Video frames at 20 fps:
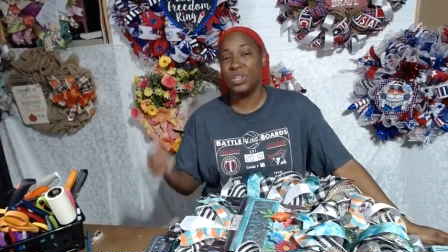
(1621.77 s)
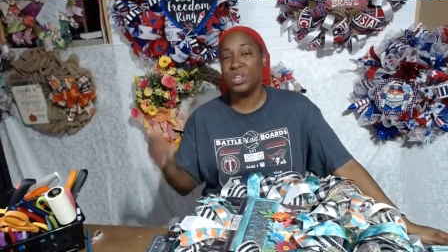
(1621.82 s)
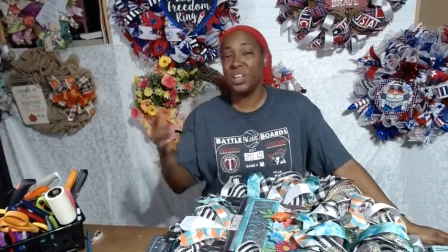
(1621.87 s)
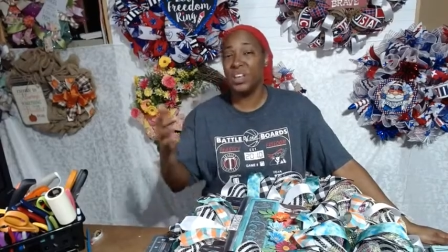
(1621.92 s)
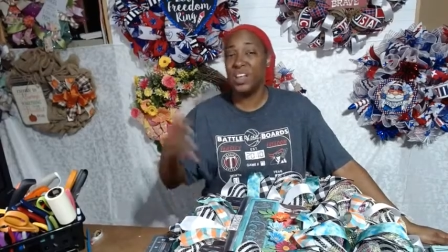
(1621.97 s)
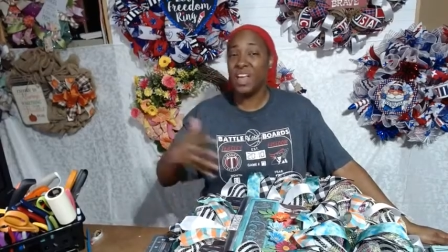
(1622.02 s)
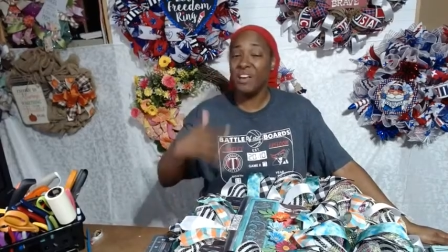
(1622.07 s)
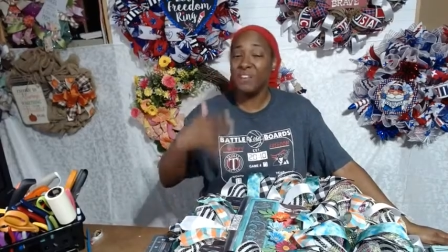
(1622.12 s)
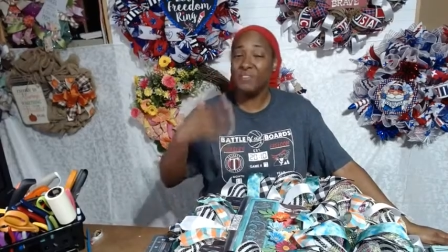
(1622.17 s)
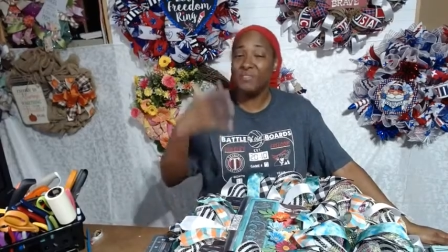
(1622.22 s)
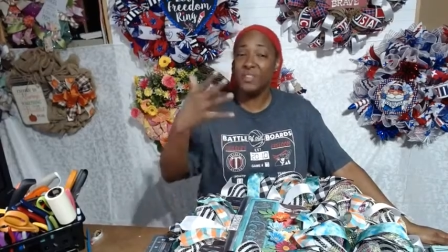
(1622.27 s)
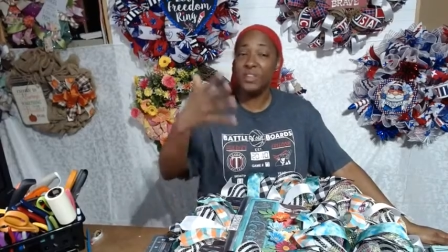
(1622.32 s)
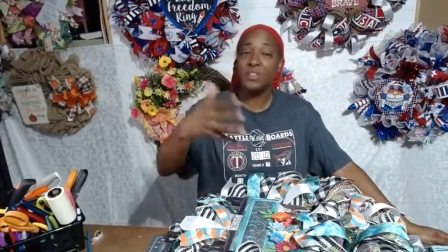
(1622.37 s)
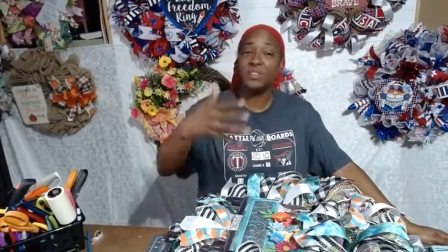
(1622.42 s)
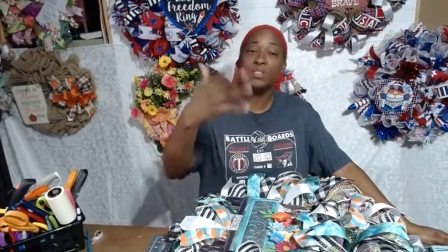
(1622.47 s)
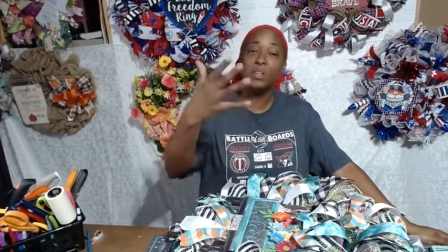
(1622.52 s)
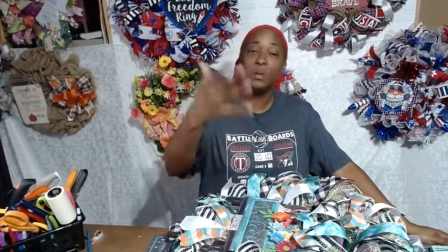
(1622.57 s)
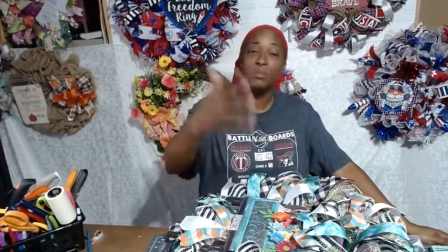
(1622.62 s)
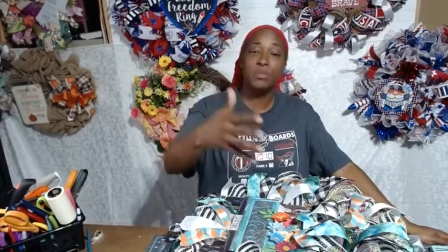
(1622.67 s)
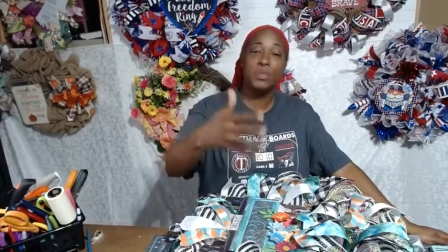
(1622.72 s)
And if
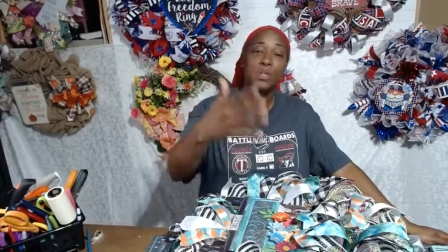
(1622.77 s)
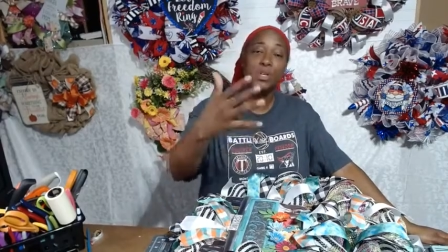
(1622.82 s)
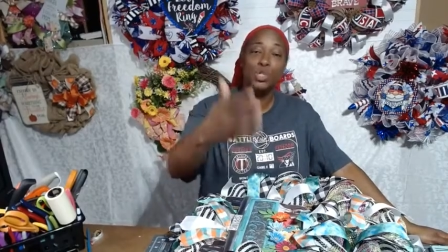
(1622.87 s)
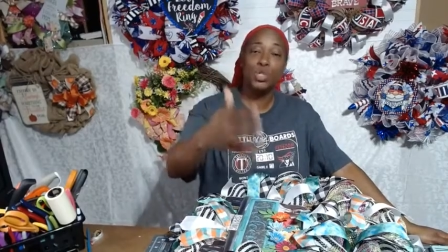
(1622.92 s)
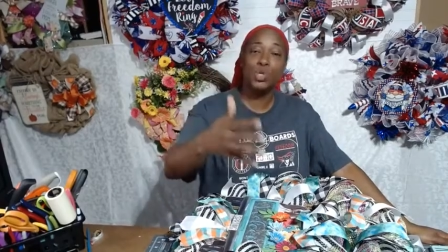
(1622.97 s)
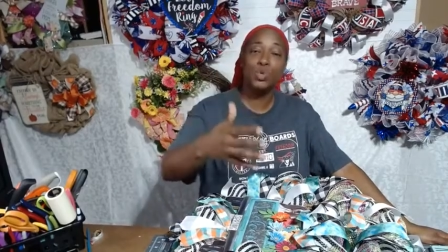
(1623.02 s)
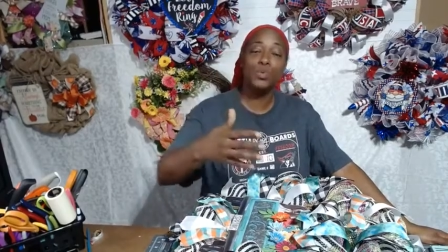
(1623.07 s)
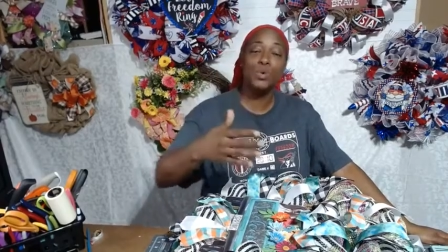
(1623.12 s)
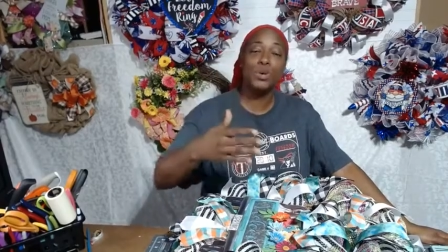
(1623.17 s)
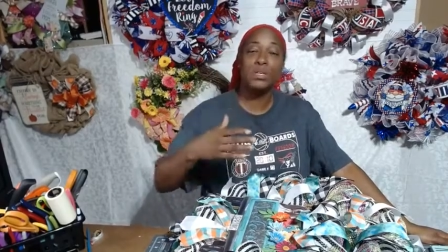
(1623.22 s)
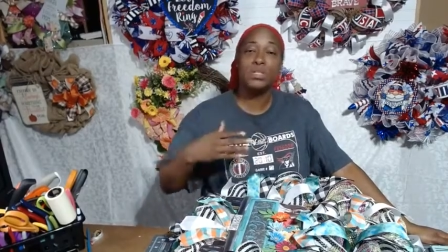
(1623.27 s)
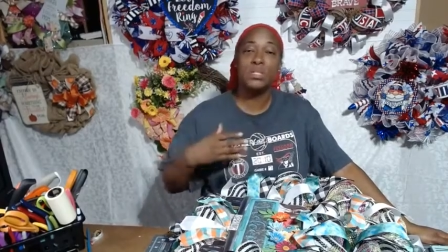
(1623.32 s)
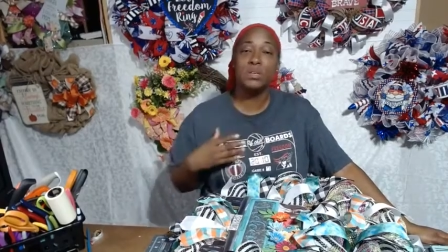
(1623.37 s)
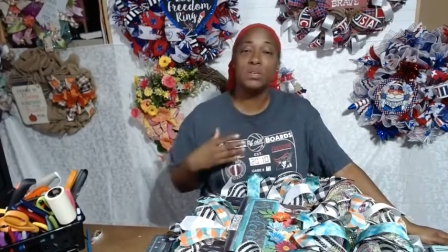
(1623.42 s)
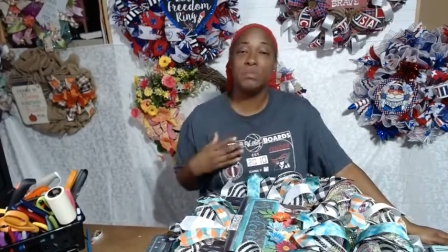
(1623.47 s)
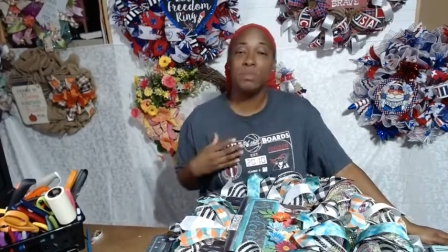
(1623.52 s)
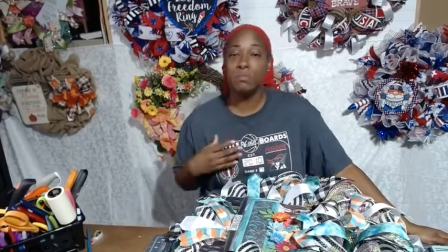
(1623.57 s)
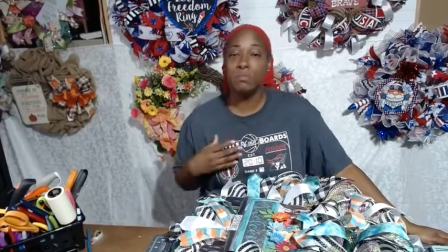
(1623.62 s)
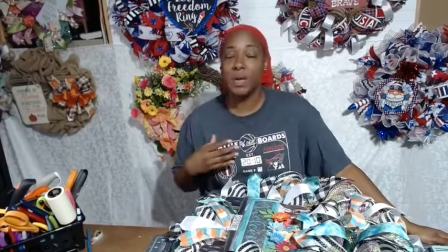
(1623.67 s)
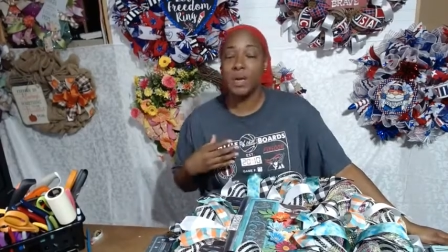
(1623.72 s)
there's something that you want to
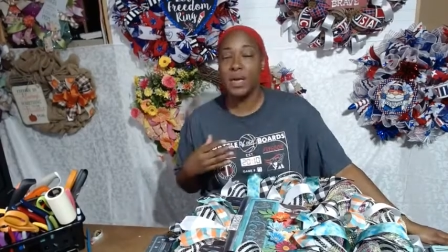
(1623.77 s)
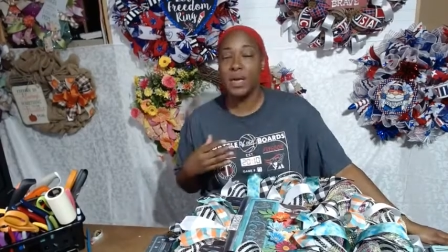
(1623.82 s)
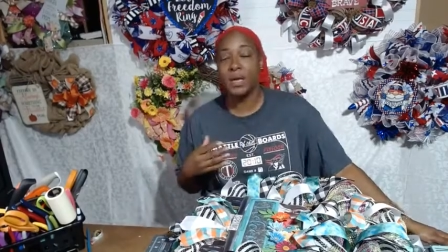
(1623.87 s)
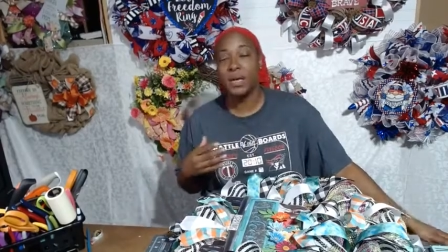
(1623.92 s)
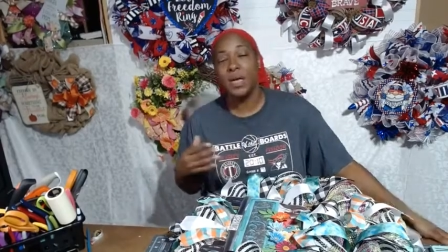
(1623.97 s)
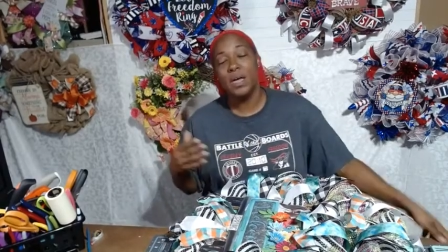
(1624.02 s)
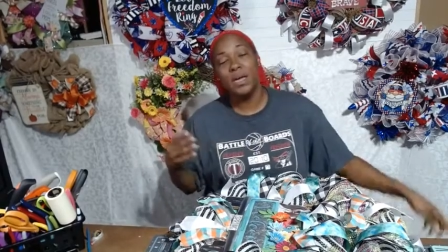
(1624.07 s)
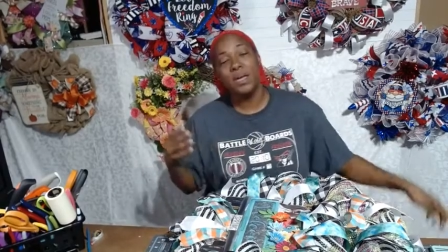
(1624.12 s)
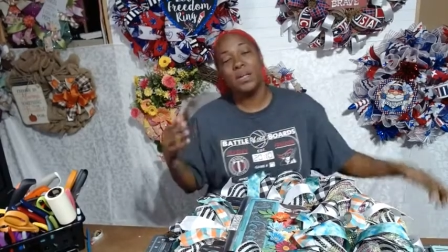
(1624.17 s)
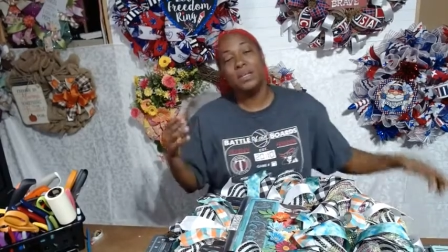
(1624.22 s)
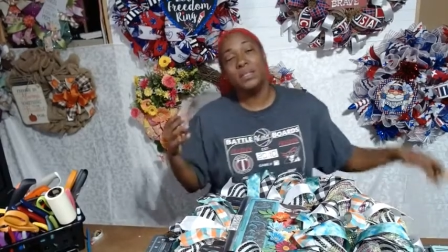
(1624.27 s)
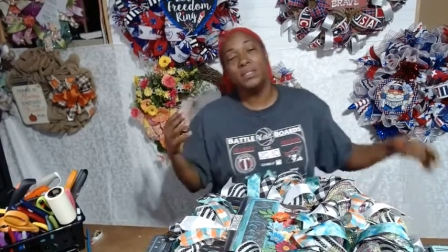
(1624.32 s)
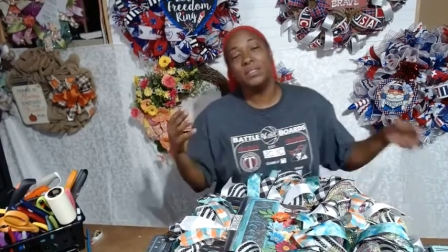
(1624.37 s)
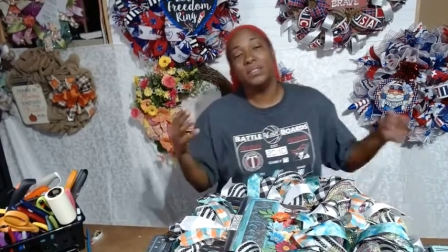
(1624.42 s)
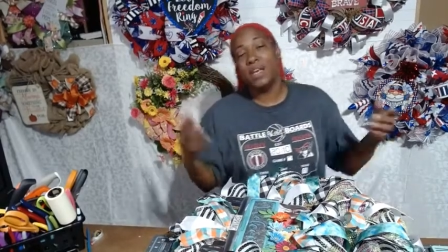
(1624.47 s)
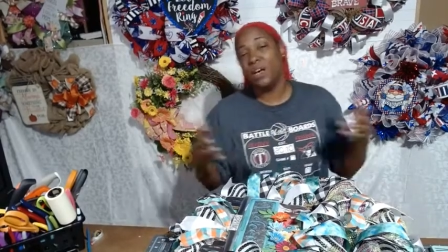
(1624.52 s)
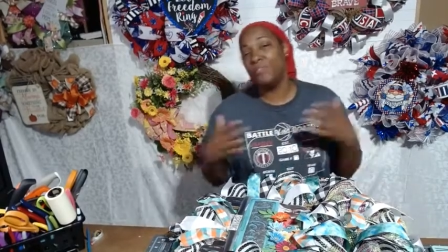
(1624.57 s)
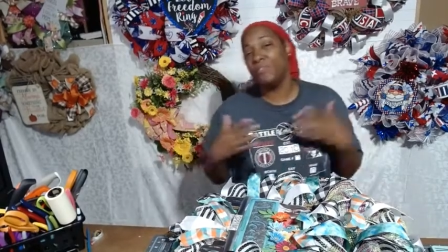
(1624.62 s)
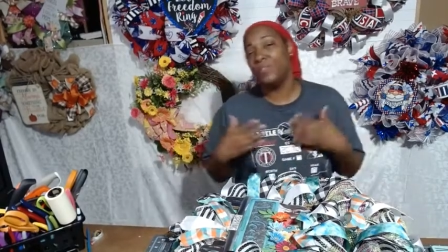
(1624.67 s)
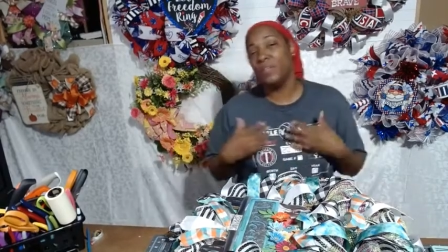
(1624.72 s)
see me make,
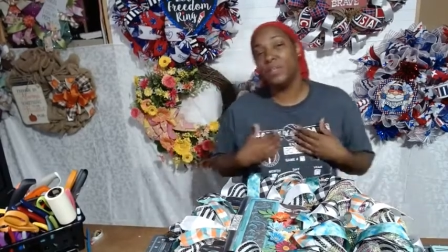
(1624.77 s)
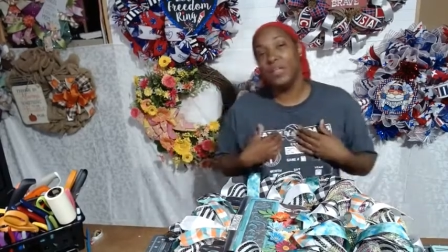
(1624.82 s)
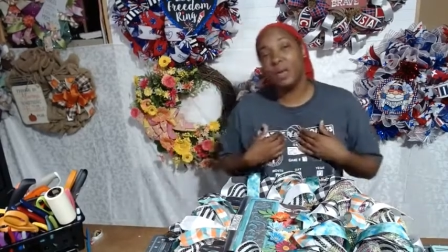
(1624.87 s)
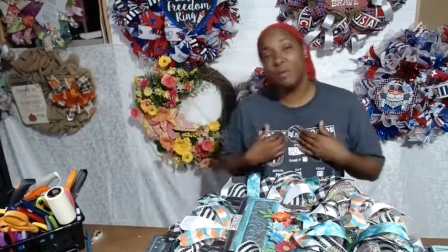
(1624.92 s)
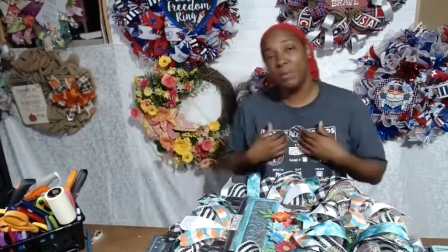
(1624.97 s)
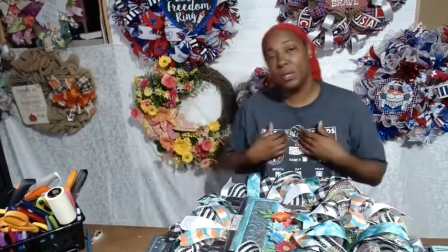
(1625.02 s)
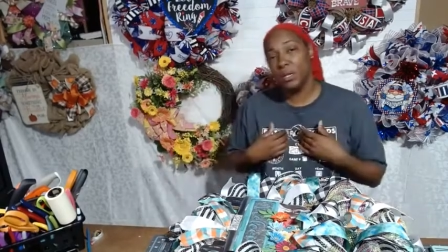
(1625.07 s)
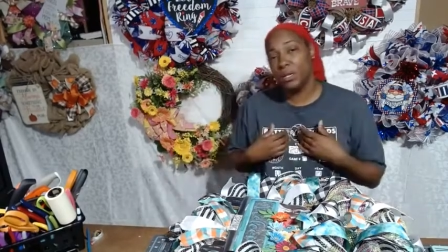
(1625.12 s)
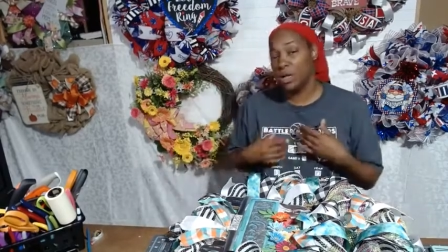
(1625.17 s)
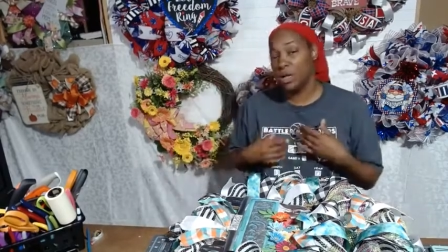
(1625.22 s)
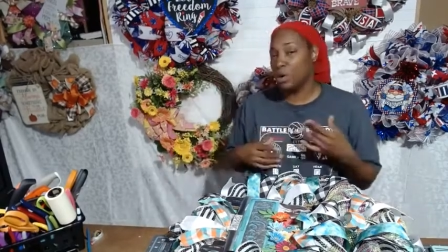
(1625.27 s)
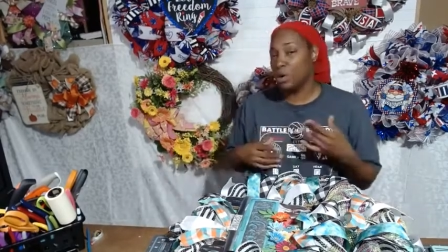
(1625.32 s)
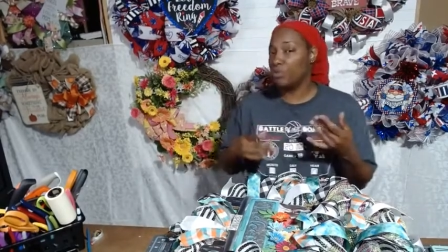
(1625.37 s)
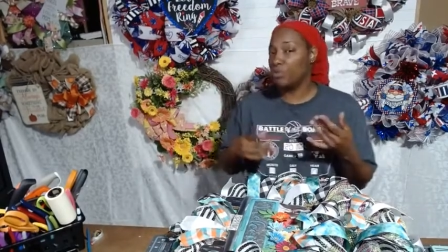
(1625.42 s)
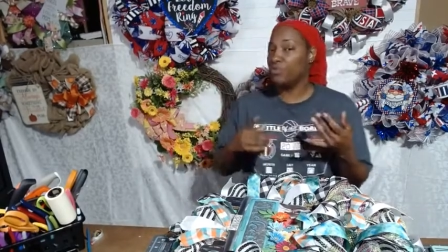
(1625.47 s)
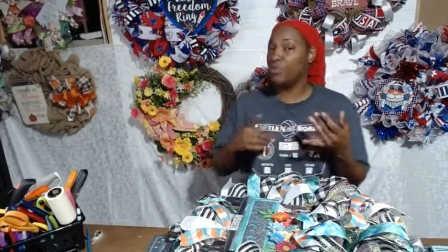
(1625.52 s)
definitely let me know.